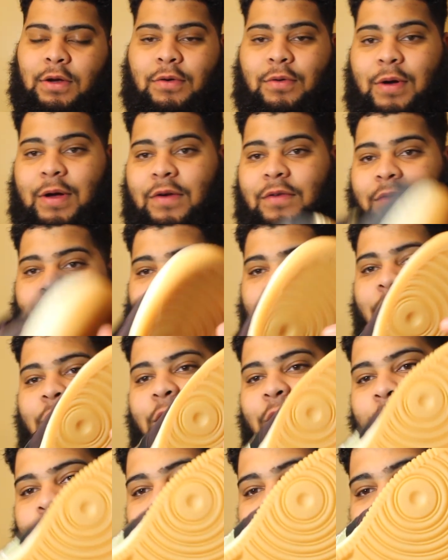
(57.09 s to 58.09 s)
Quick
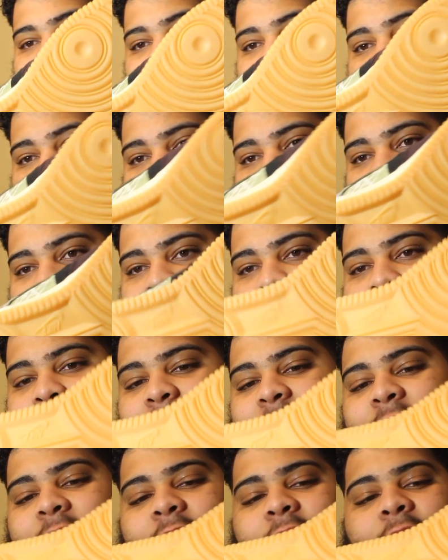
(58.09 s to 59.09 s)
review. You know, you
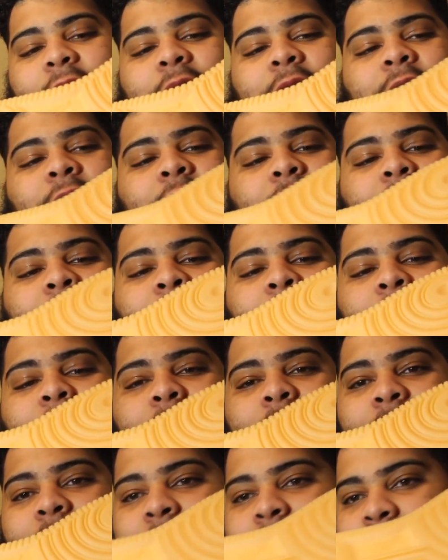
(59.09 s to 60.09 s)
got your
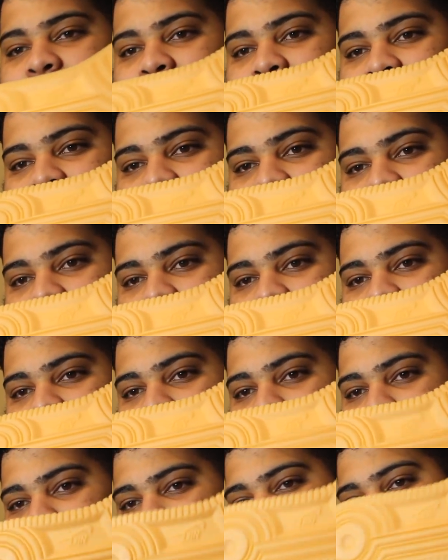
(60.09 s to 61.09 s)

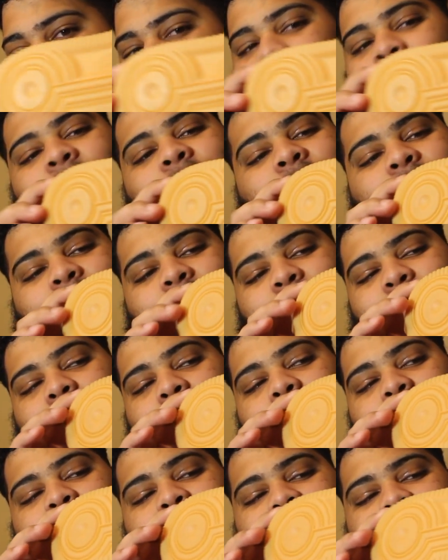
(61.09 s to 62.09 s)
gum
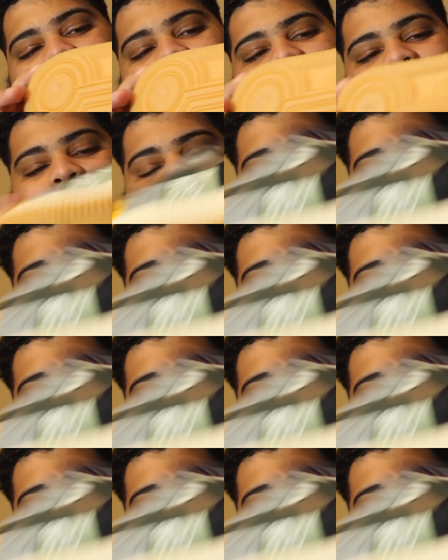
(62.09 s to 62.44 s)
bottoms,